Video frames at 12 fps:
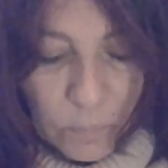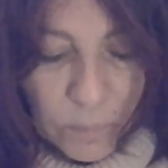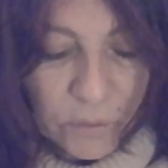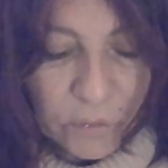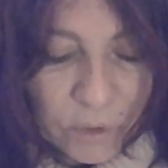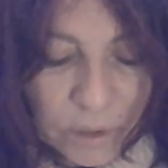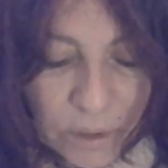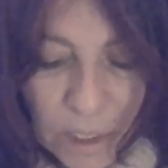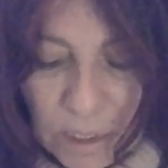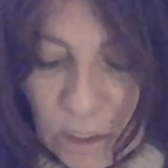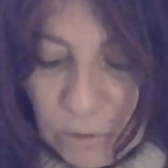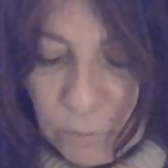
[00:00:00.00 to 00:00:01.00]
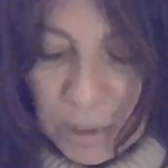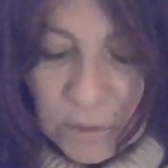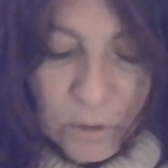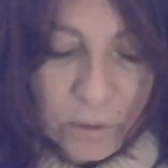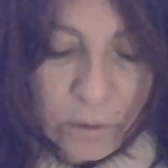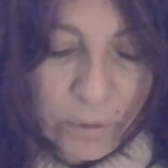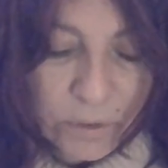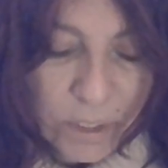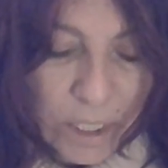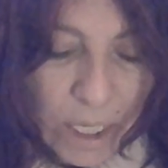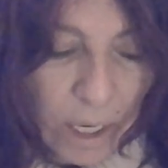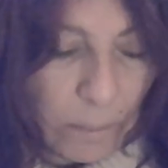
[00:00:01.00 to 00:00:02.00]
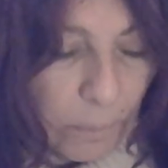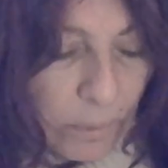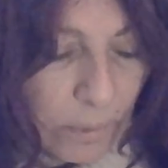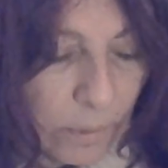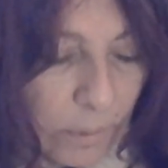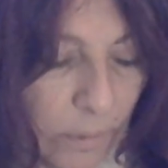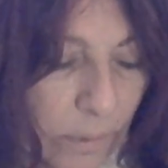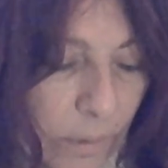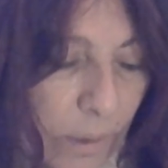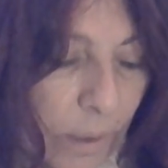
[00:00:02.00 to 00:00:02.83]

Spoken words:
With the Knight of Pentacles, the Emperor,